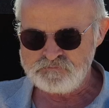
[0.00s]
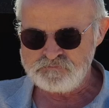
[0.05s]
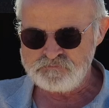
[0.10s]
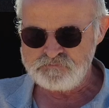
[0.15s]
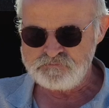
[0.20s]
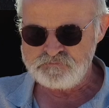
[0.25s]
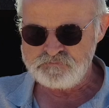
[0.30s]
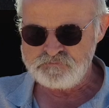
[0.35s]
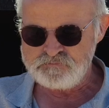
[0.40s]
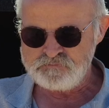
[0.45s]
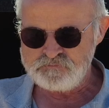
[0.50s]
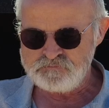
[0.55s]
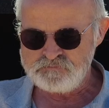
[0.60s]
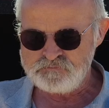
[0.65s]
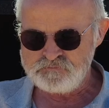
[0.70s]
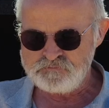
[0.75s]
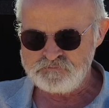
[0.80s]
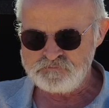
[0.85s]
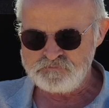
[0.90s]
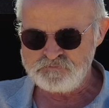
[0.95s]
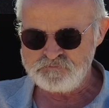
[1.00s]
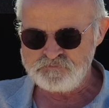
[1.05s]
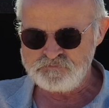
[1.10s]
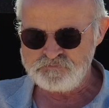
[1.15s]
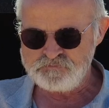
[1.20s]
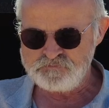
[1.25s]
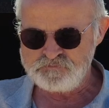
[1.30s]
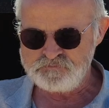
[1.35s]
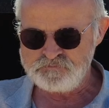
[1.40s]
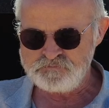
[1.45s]

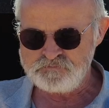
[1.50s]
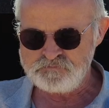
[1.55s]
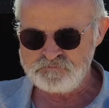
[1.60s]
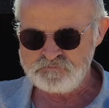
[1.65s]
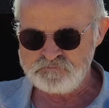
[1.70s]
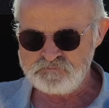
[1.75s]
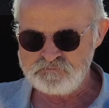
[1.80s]
No one is speaking in this clip.